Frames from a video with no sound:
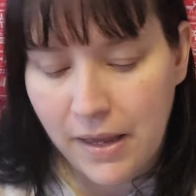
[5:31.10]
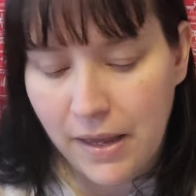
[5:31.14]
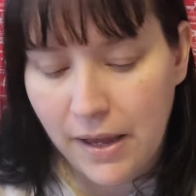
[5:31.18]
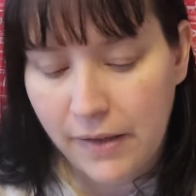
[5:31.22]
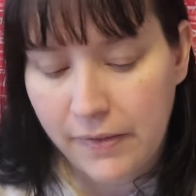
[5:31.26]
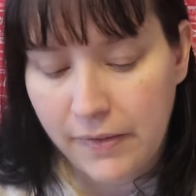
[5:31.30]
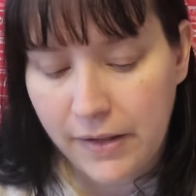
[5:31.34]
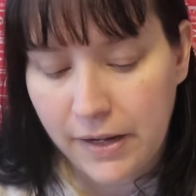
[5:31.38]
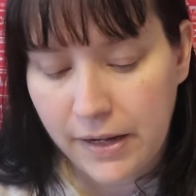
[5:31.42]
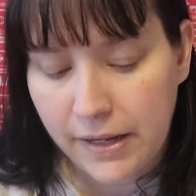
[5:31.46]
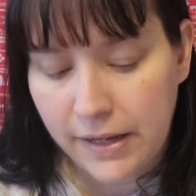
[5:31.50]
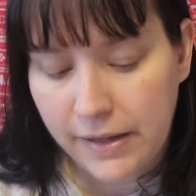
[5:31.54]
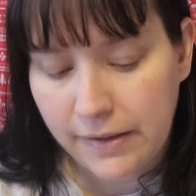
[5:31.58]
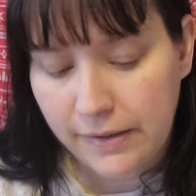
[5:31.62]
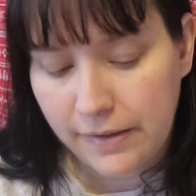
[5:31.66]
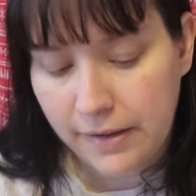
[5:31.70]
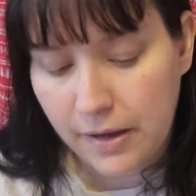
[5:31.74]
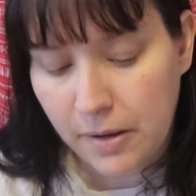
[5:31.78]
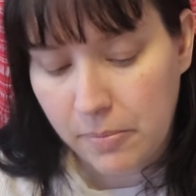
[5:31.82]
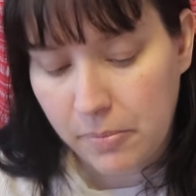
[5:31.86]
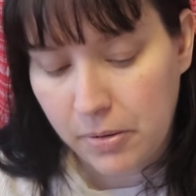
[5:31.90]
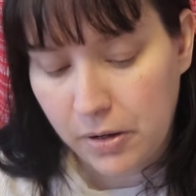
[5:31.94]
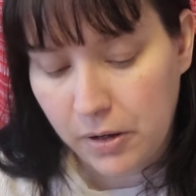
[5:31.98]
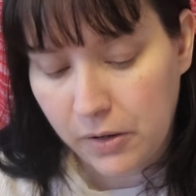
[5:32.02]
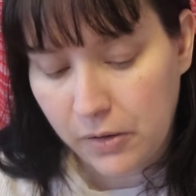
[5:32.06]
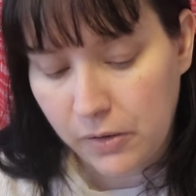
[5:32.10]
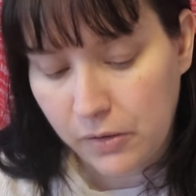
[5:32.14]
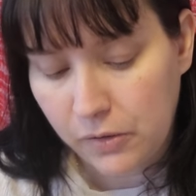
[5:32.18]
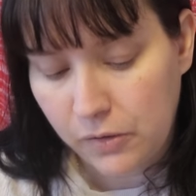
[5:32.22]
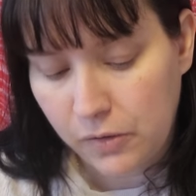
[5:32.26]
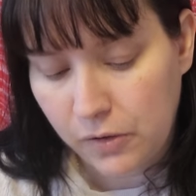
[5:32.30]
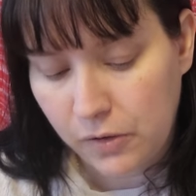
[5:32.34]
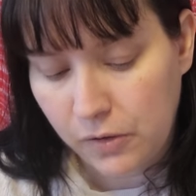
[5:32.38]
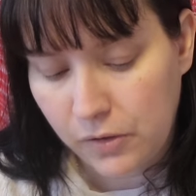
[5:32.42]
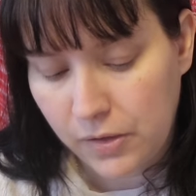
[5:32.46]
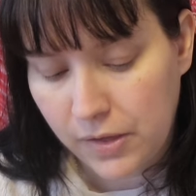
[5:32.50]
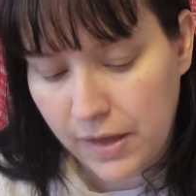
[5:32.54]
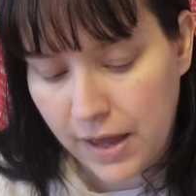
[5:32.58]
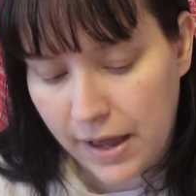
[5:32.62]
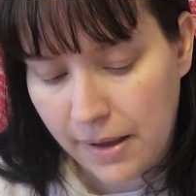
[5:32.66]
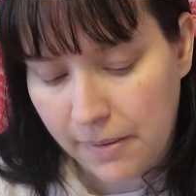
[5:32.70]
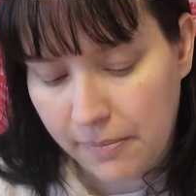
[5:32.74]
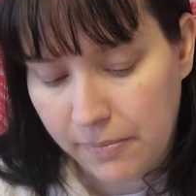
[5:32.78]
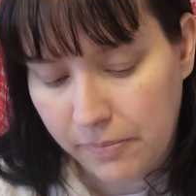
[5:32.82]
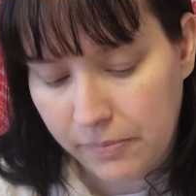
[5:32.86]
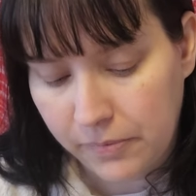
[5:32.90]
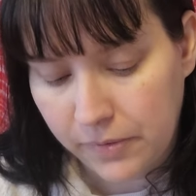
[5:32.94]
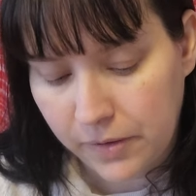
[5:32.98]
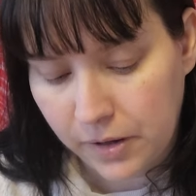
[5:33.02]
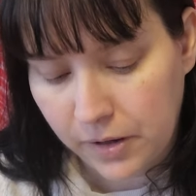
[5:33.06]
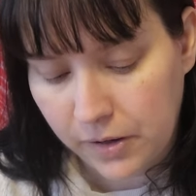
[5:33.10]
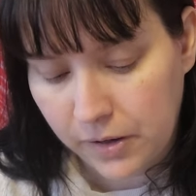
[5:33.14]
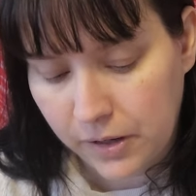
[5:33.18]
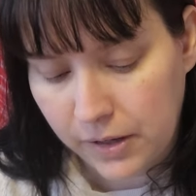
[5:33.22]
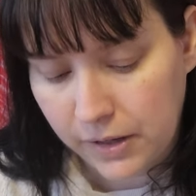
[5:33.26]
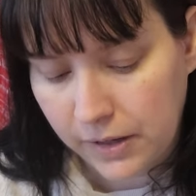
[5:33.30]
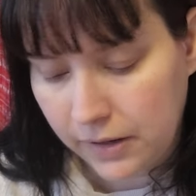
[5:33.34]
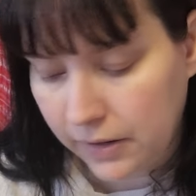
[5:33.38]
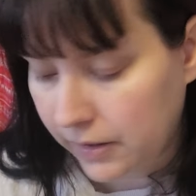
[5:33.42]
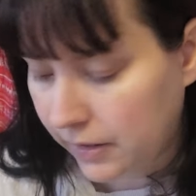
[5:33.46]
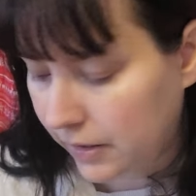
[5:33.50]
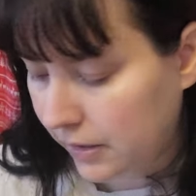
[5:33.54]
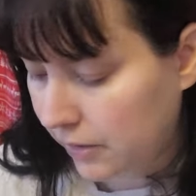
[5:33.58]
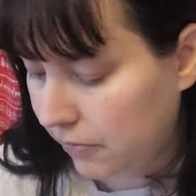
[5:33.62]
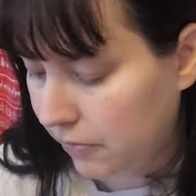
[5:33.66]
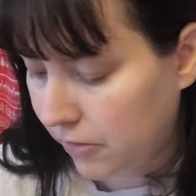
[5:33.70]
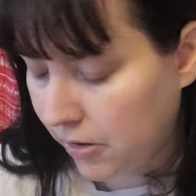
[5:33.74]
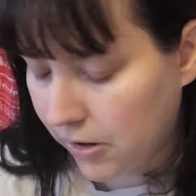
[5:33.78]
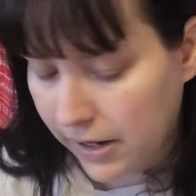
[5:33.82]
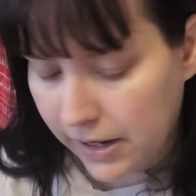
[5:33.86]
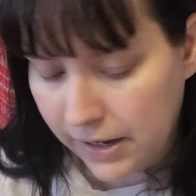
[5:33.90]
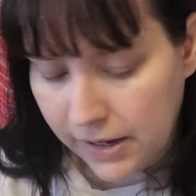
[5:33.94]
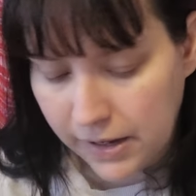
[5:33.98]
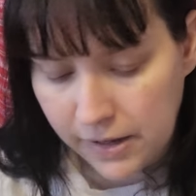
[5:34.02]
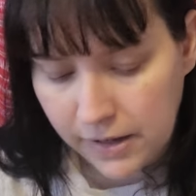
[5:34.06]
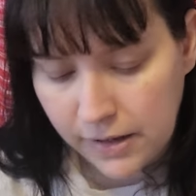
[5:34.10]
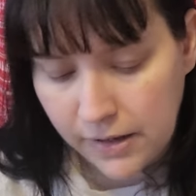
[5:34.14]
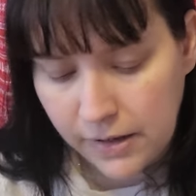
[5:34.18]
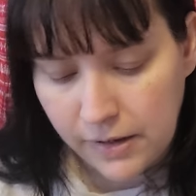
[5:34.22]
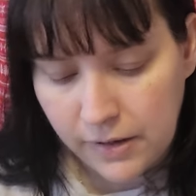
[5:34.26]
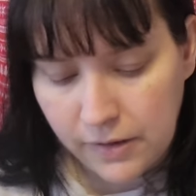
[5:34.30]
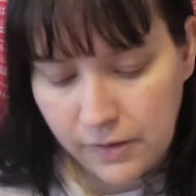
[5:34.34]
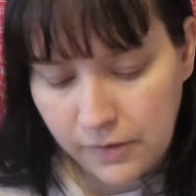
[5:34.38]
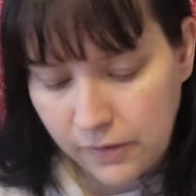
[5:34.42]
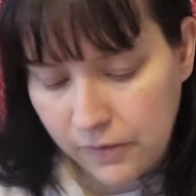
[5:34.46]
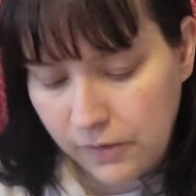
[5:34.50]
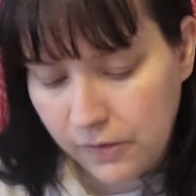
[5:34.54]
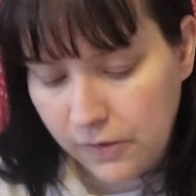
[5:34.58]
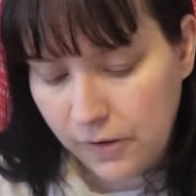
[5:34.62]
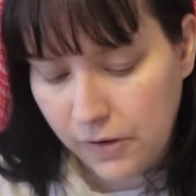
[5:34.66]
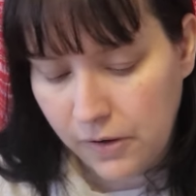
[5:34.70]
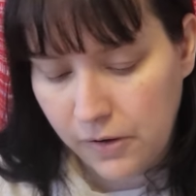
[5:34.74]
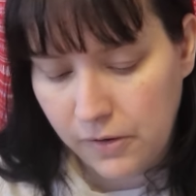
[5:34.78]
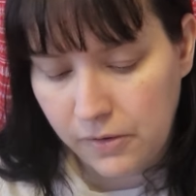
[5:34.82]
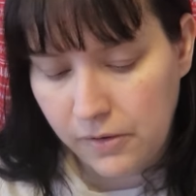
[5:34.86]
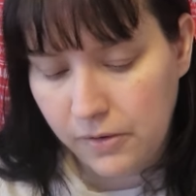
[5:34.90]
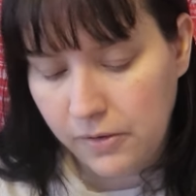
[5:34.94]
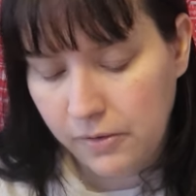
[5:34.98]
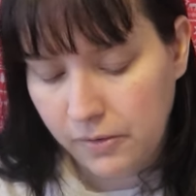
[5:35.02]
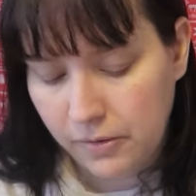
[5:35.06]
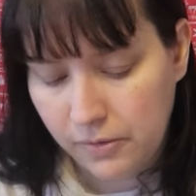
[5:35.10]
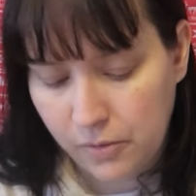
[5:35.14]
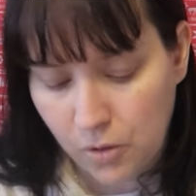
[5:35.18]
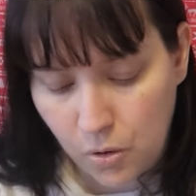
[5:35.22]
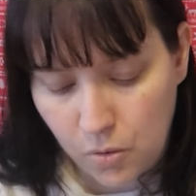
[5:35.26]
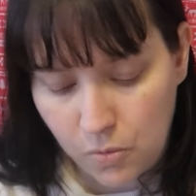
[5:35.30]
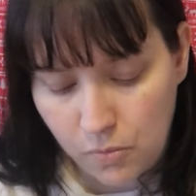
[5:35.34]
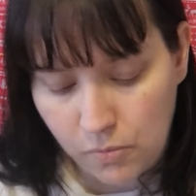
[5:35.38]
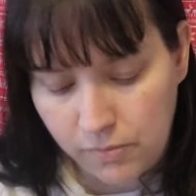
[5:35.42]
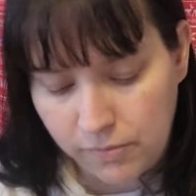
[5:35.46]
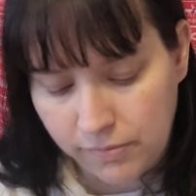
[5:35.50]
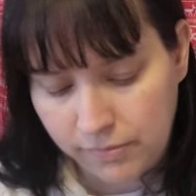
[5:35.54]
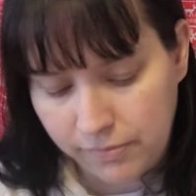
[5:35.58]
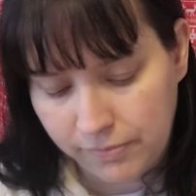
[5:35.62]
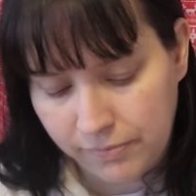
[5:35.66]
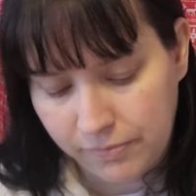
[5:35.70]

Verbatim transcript: And the link is down below to that. Okie dokie, right. So, oh,